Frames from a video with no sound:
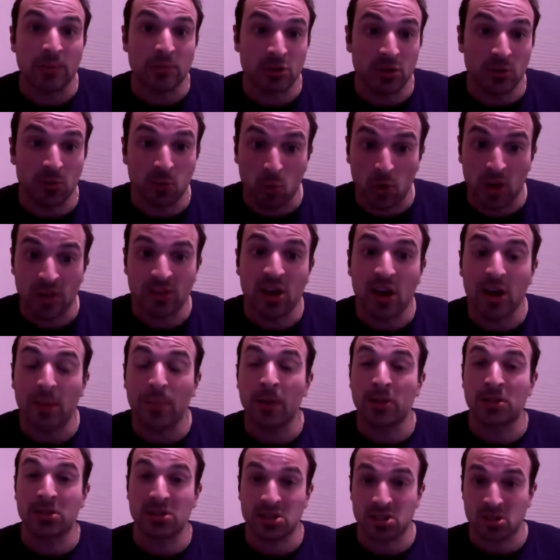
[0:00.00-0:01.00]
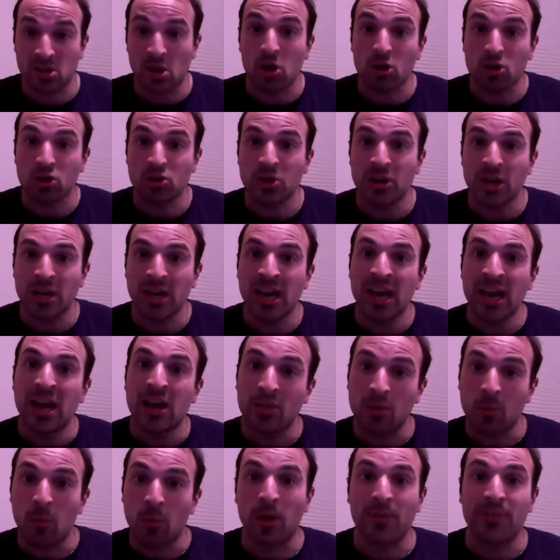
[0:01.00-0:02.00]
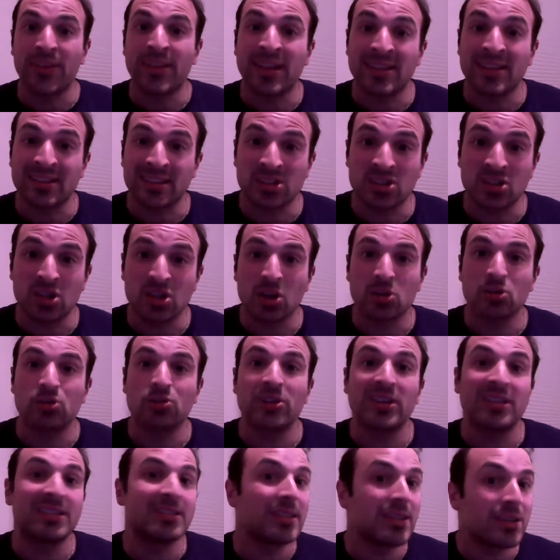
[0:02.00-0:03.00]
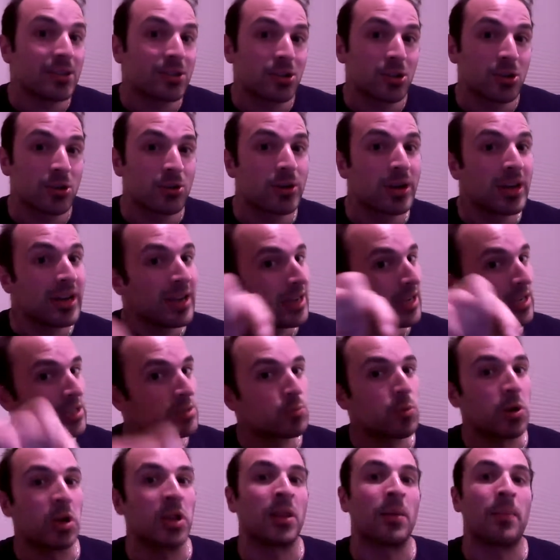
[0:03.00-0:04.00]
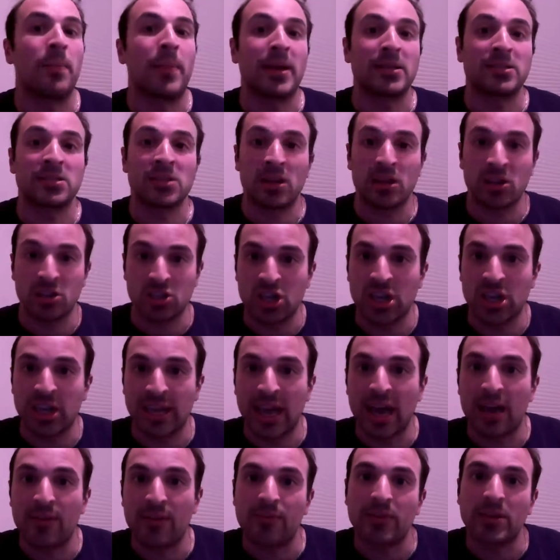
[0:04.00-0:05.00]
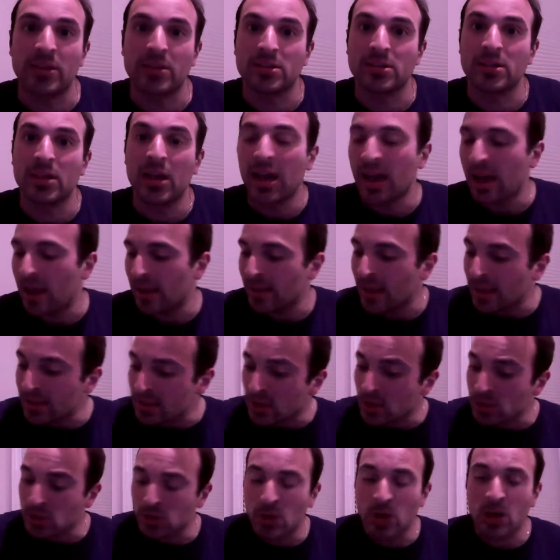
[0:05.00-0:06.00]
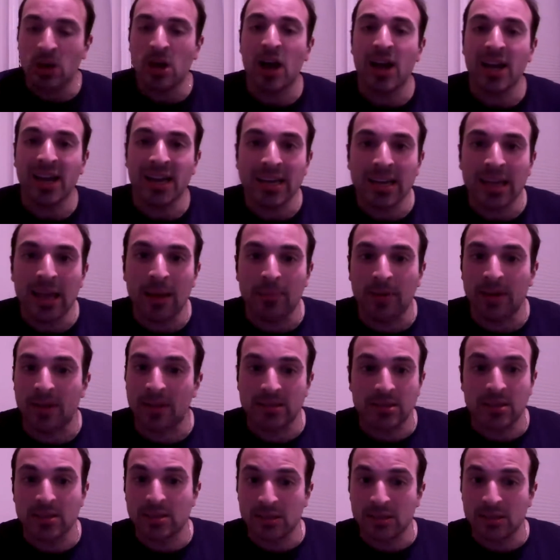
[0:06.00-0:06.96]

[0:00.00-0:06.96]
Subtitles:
So if you want to talk about the Stahl trade, the one thing that the Stahl trade did do is bring the best out of Jake Evans. And that's also on Kotkaniemi, because